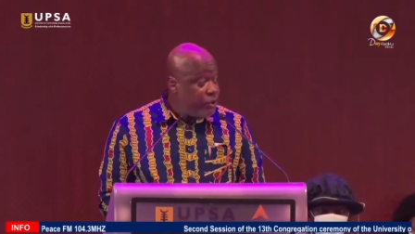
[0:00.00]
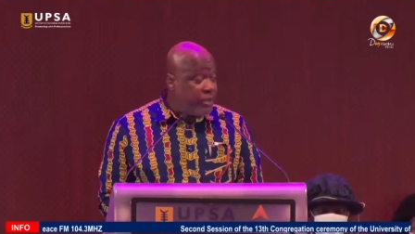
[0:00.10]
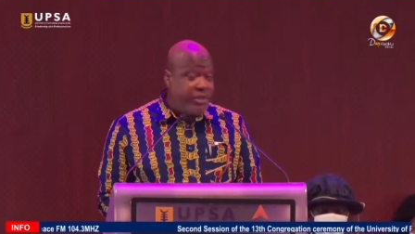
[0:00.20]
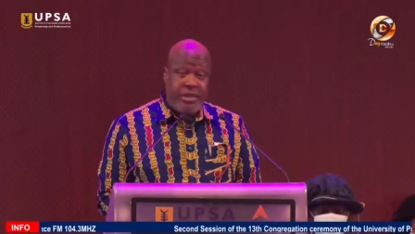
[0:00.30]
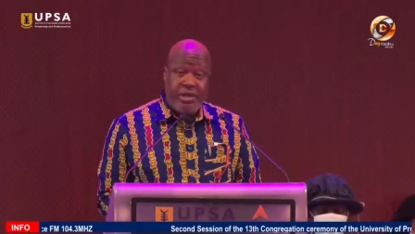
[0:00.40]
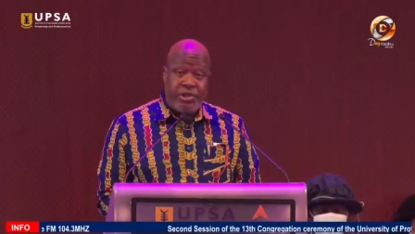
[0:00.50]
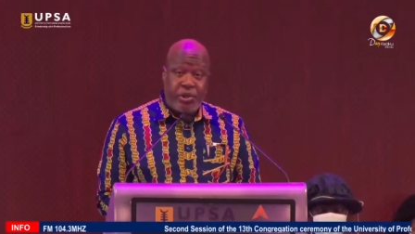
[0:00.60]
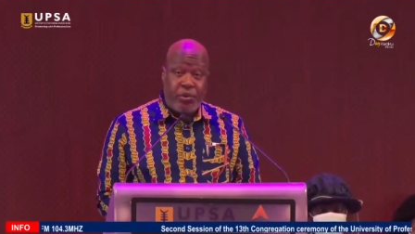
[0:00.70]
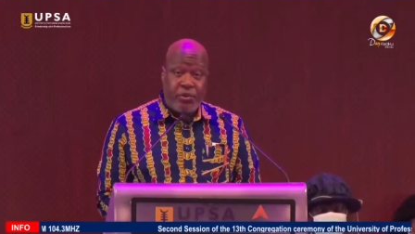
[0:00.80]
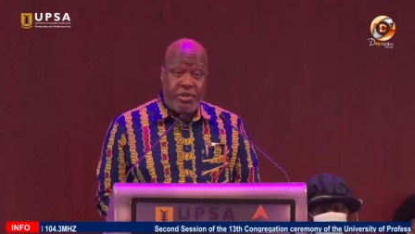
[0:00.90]
20 years
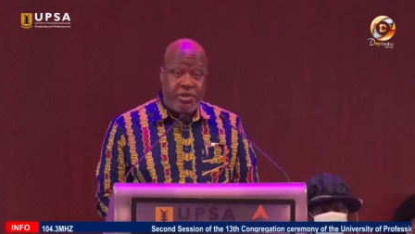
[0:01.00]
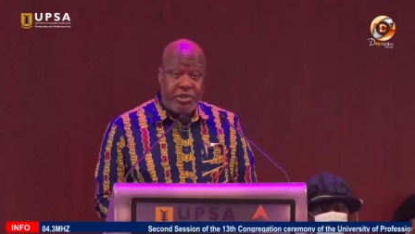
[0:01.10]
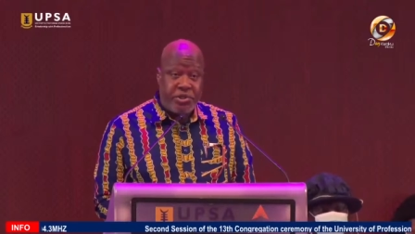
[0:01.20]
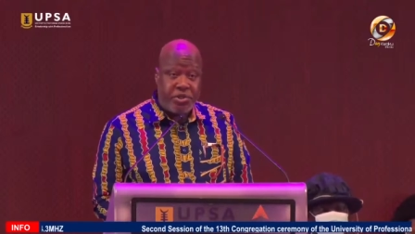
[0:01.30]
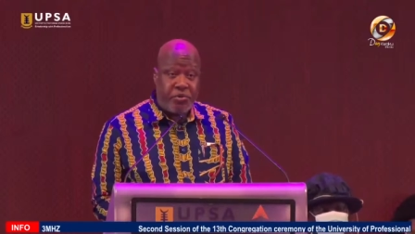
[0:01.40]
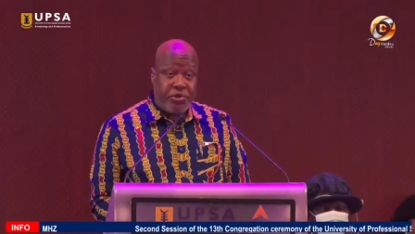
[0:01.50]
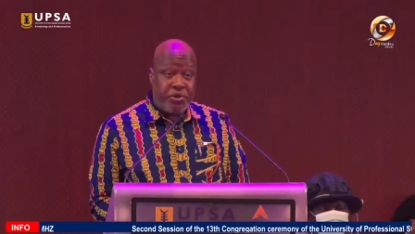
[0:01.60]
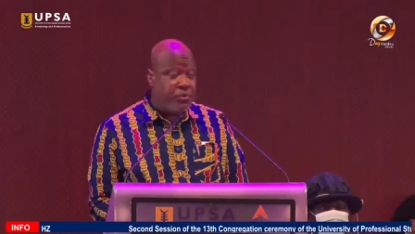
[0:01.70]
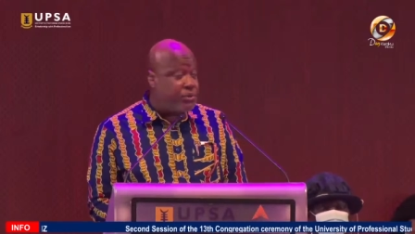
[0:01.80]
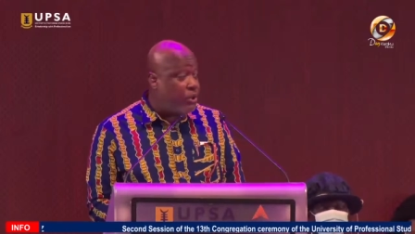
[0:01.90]
ago, this
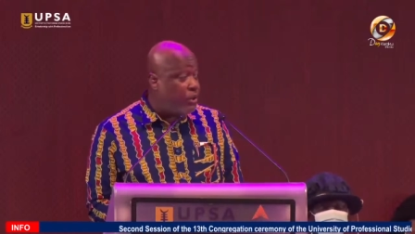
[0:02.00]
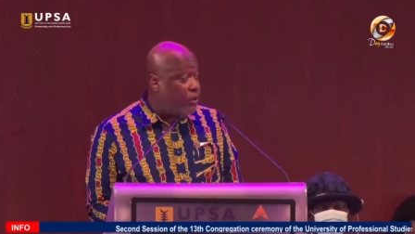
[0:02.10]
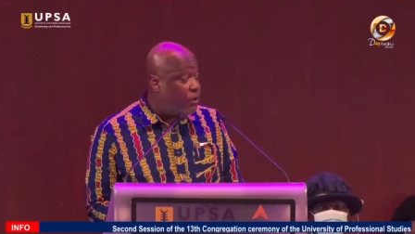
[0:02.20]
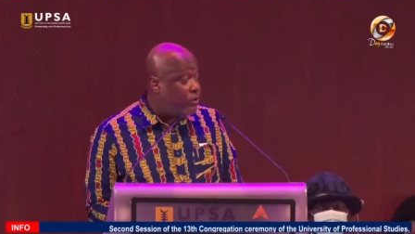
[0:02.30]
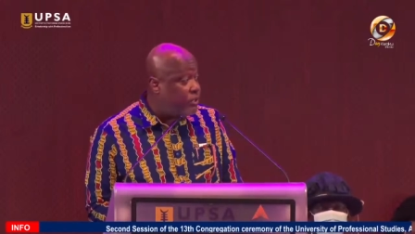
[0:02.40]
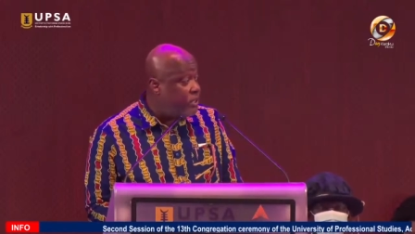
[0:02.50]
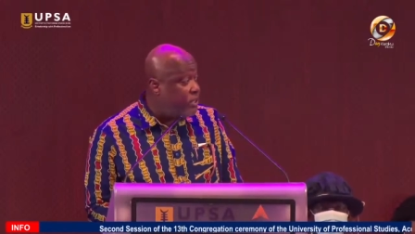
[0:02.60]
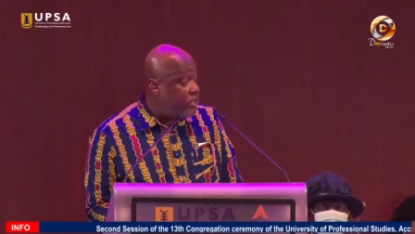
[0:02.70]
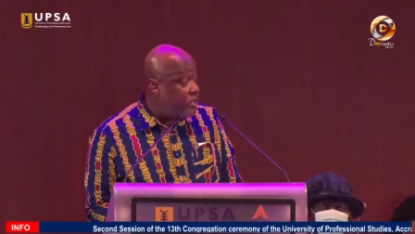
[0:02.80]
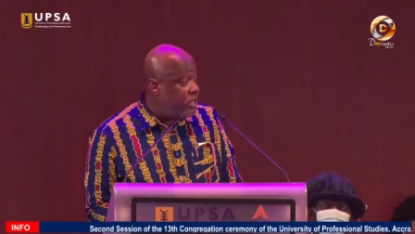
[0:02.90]
institution was called
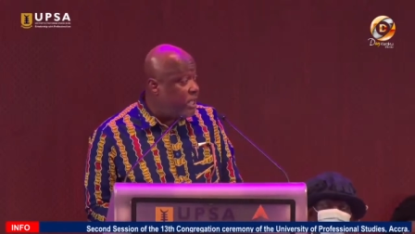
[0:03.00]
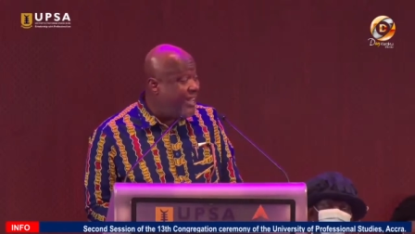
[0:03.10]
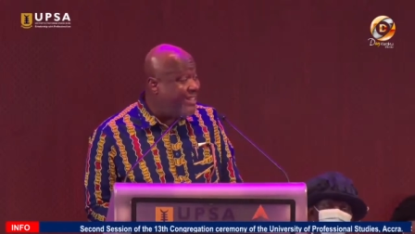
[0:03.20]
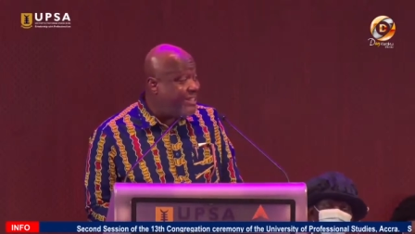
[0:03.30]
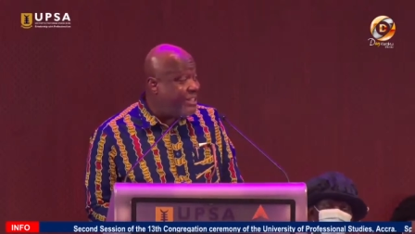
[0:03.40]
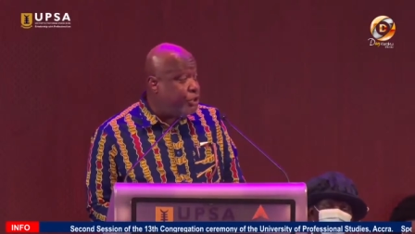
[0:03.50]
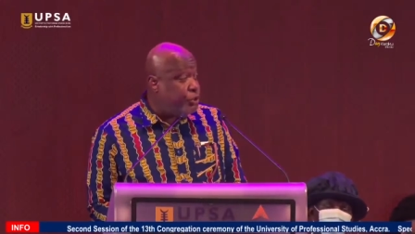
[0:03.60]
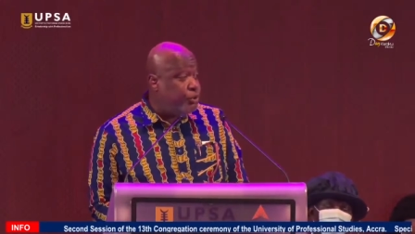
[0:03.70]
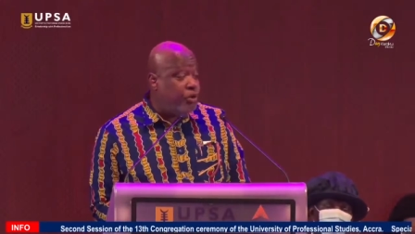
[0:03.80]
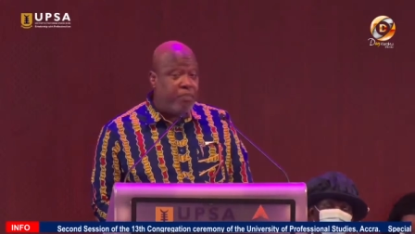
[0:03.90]
the
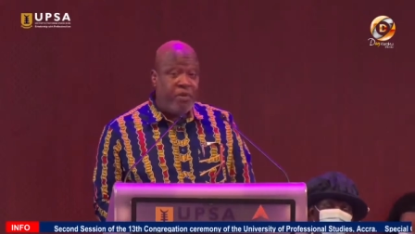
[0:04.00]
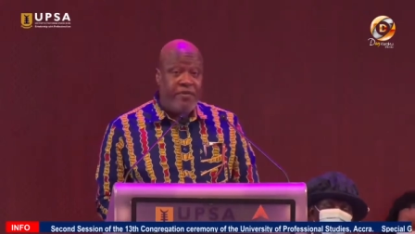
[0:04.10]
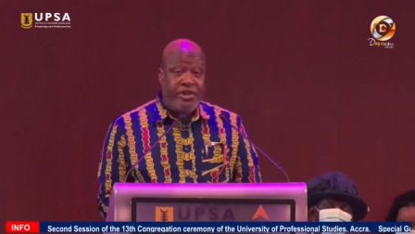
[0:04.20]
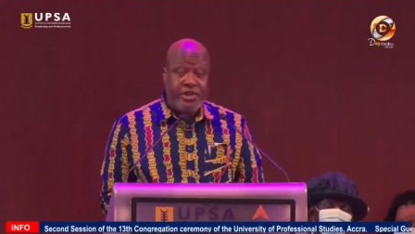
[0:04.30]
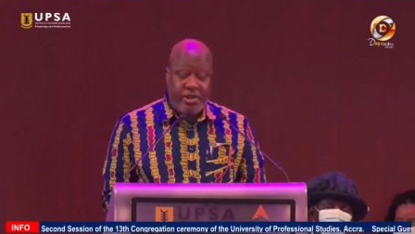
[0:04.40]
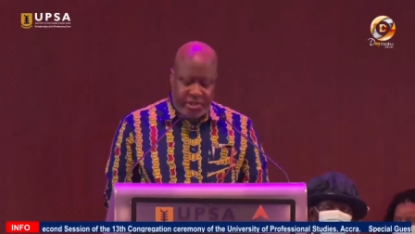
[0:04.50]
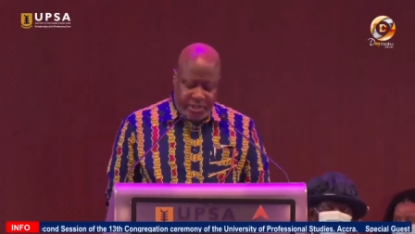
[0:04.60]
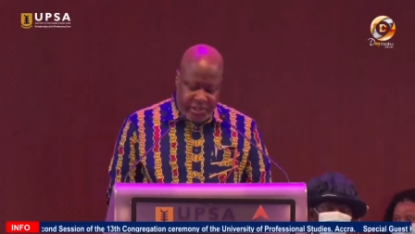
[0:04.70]
Institute of Professional